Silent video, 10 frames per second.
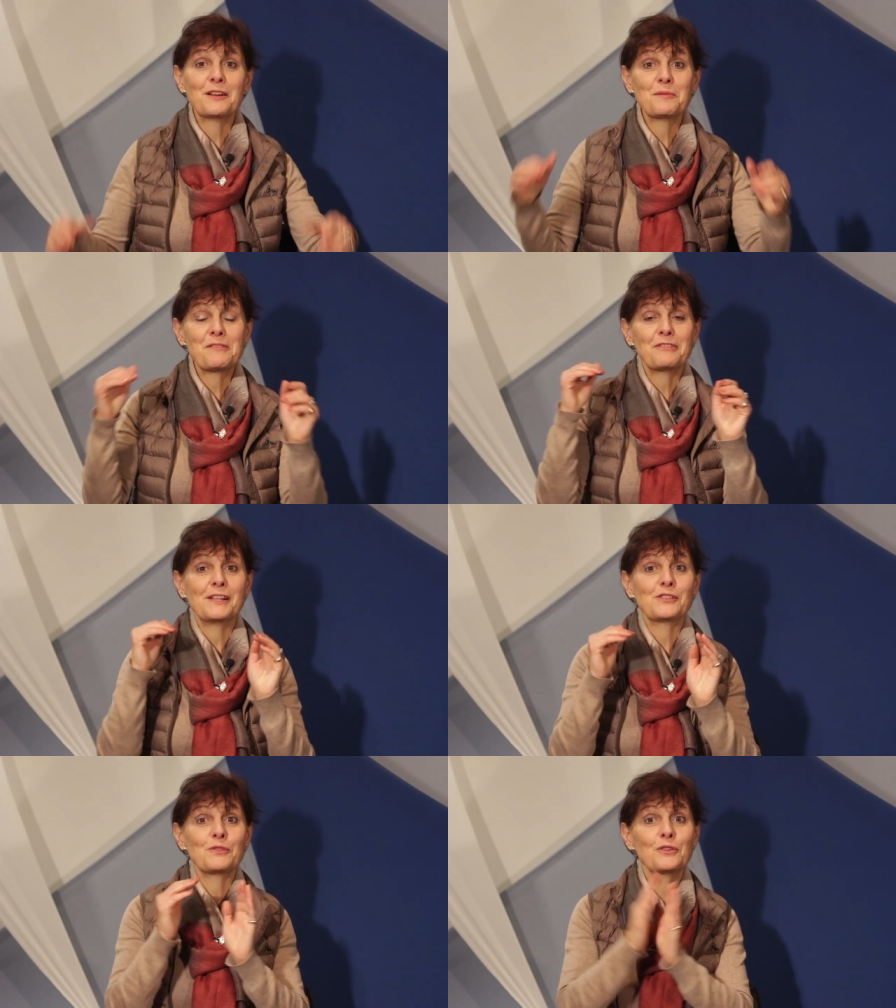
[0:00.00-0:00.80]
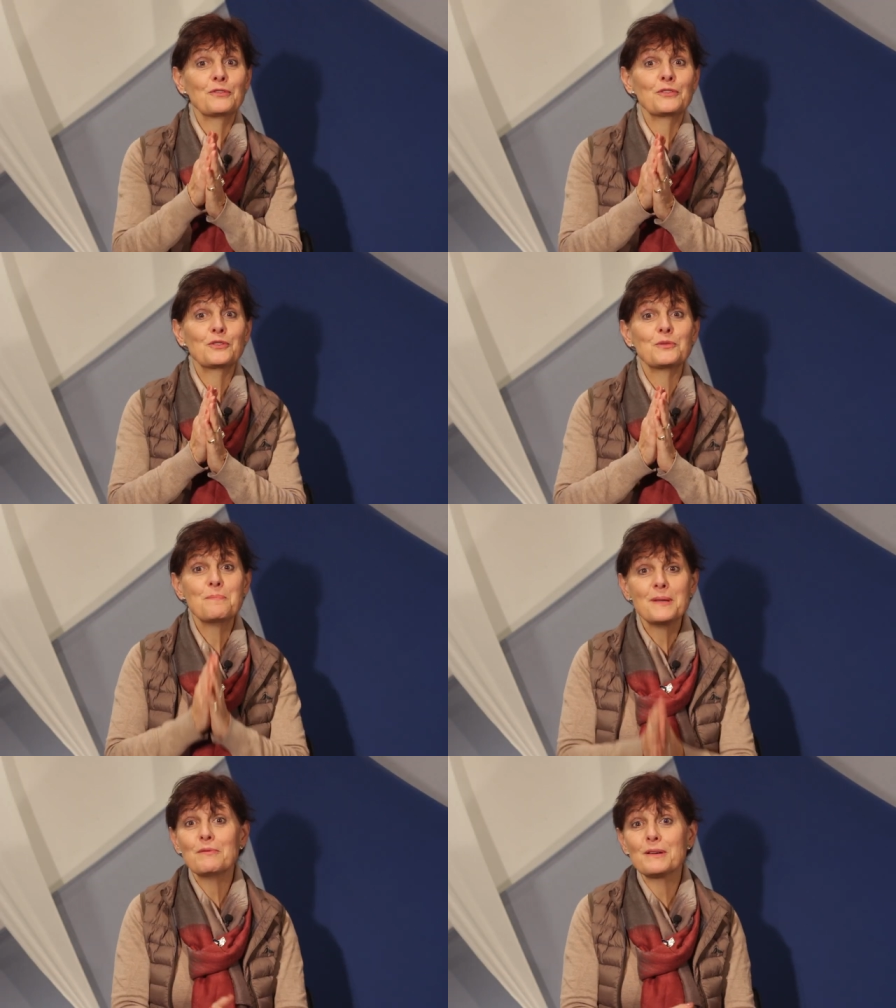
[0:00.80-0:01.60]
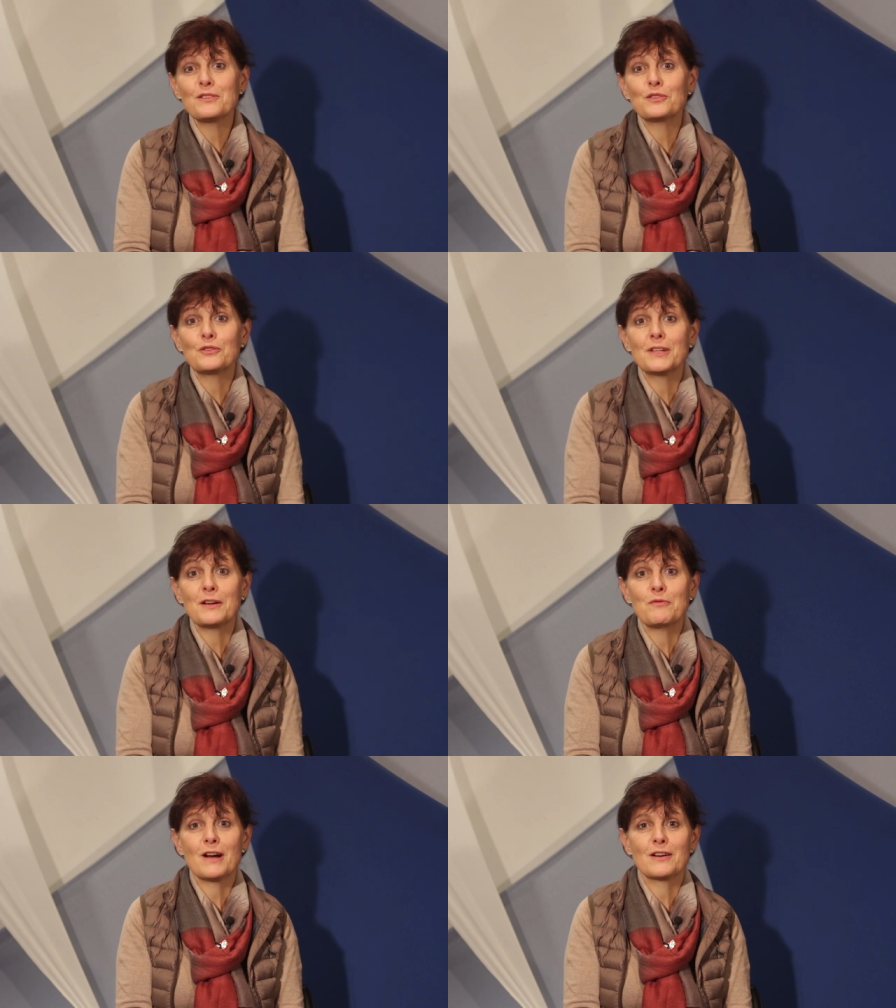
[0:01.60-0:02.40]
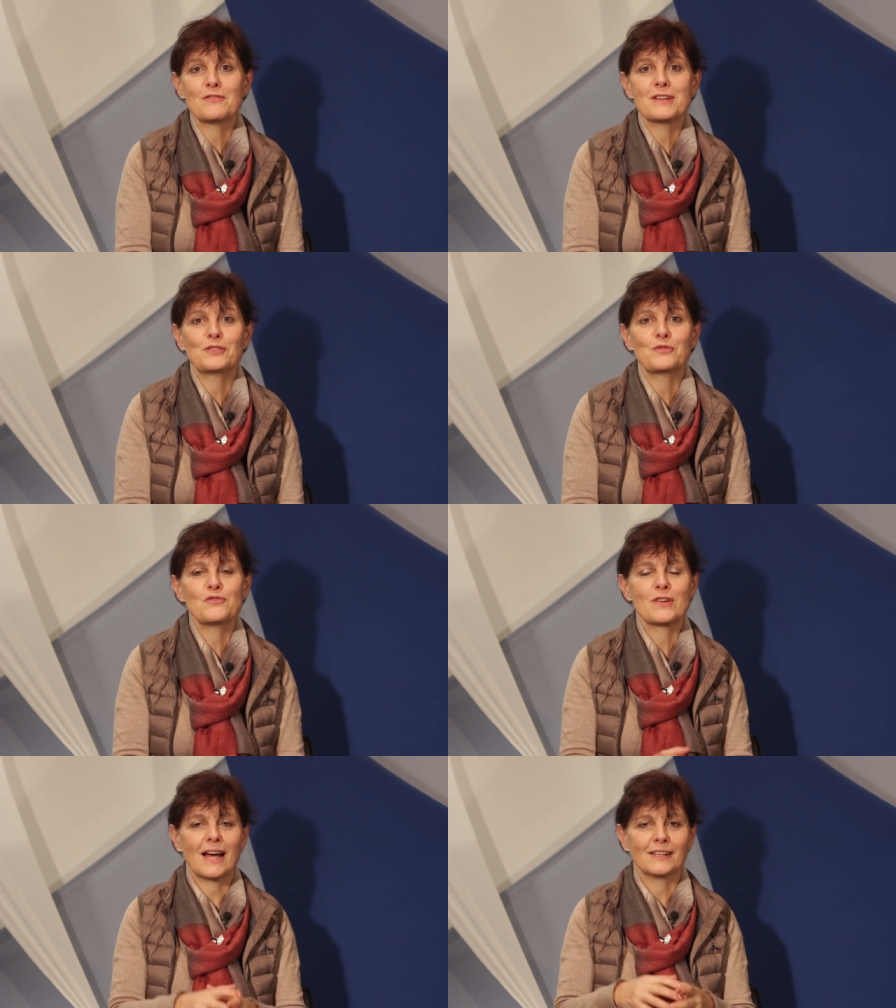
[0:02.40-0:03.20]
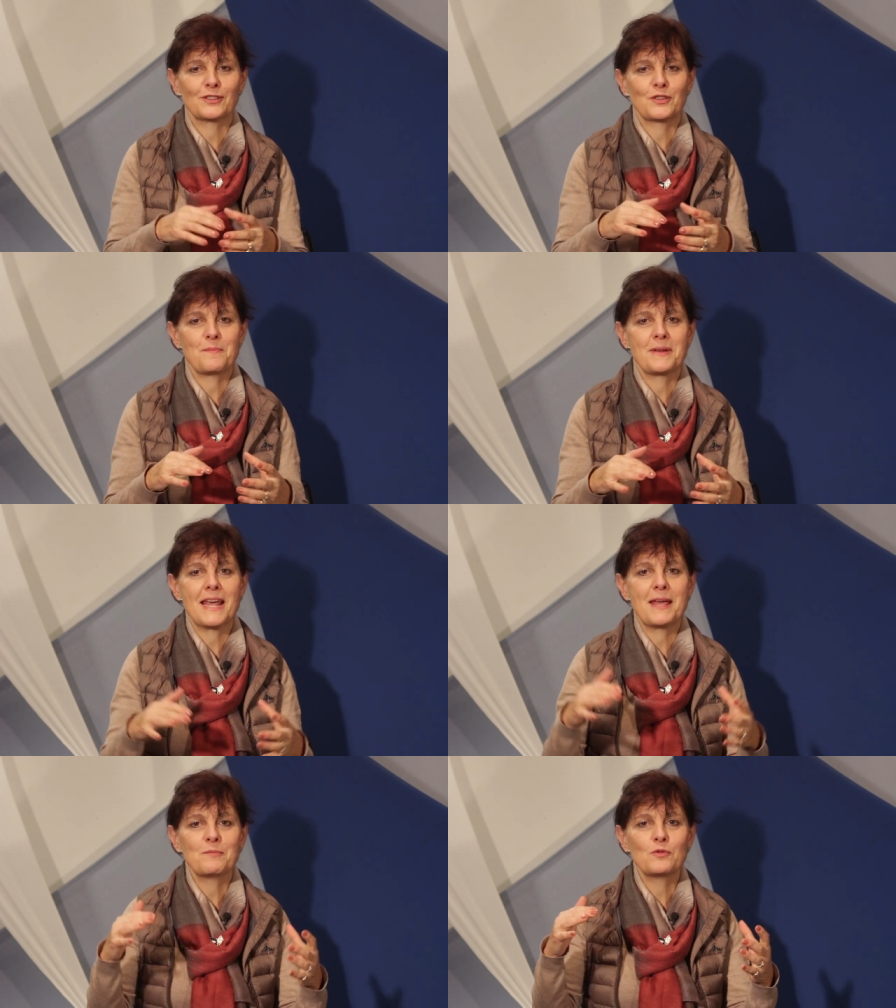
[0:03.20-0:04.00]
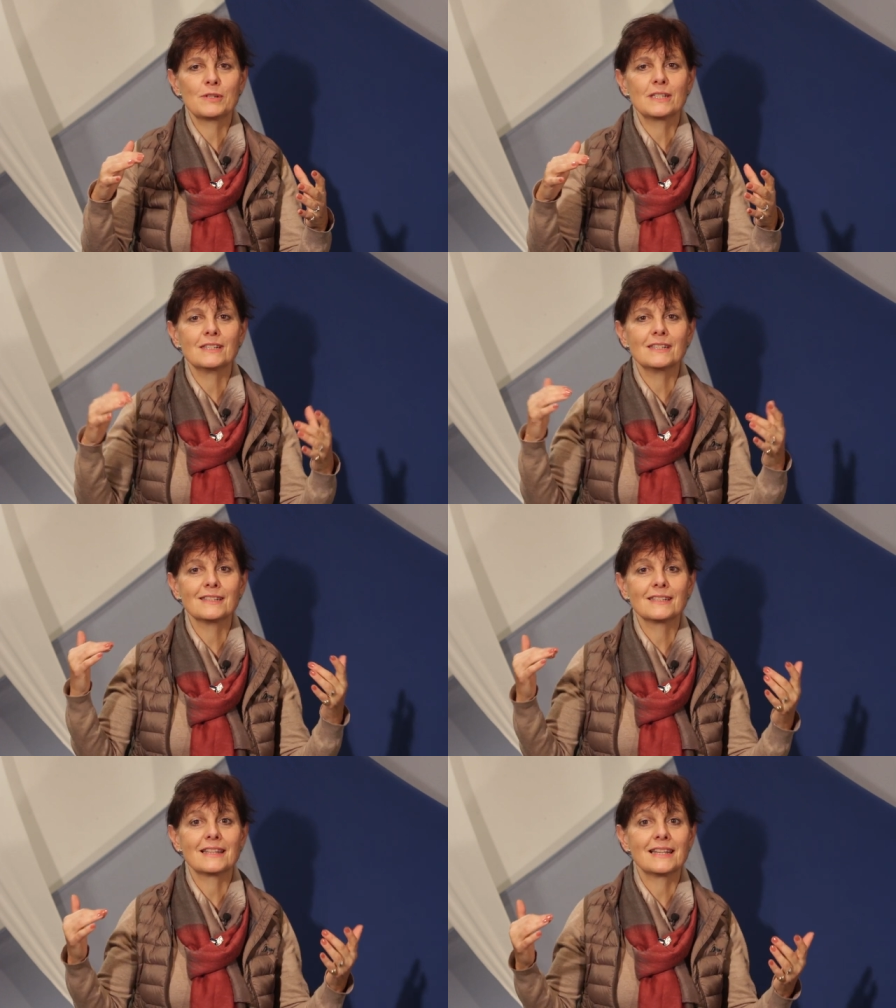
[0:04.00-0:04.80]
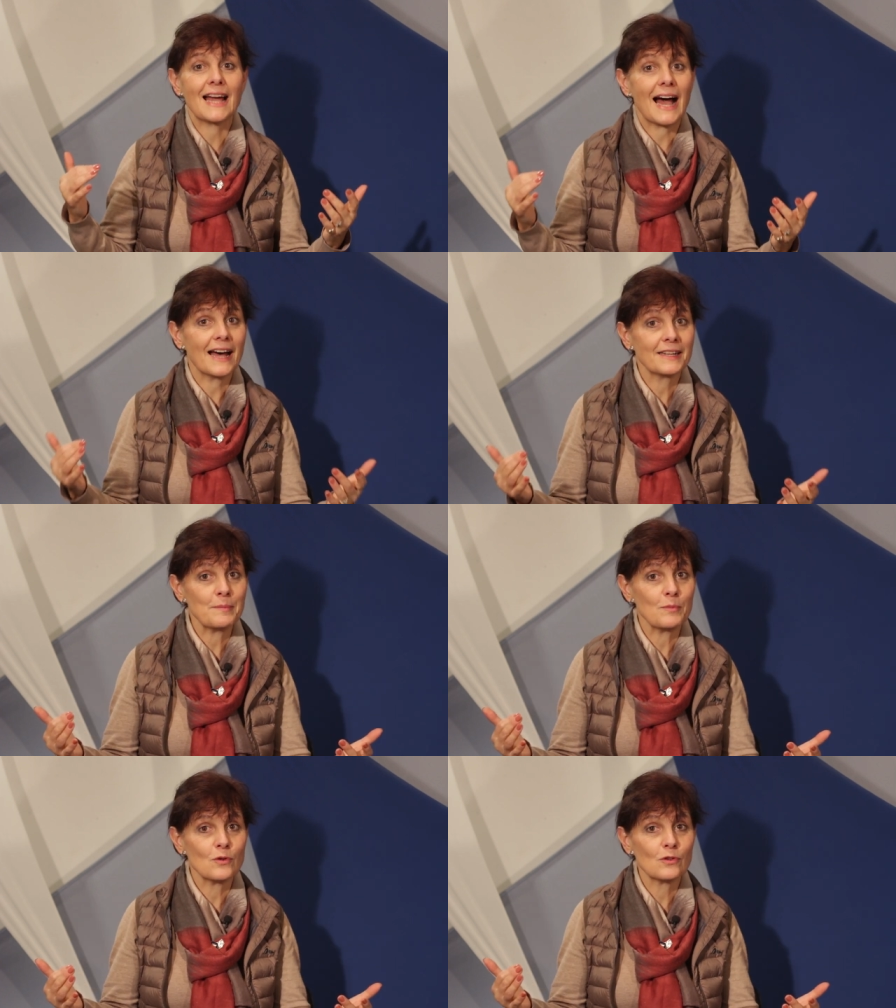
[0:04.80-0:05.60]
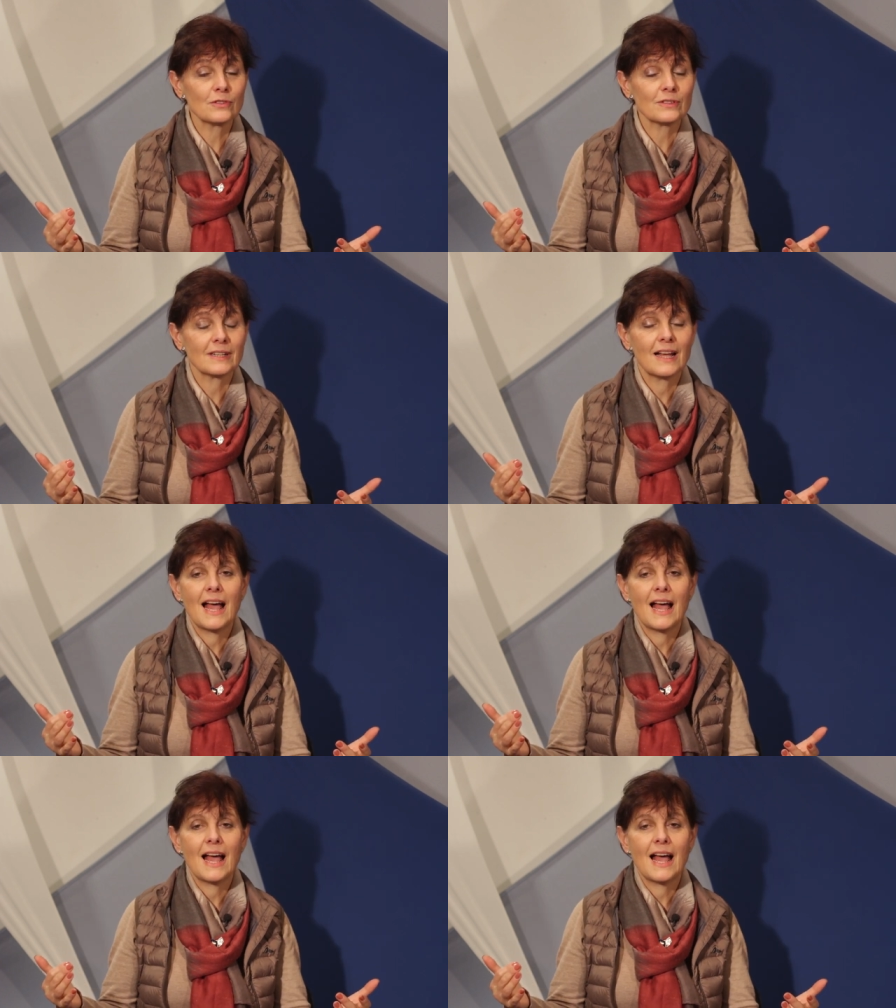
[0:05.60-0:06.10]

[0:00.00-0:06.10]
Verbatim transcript: Shalom, dear friends, wonderful to be with you today. We are going to look at some name, which is the animals,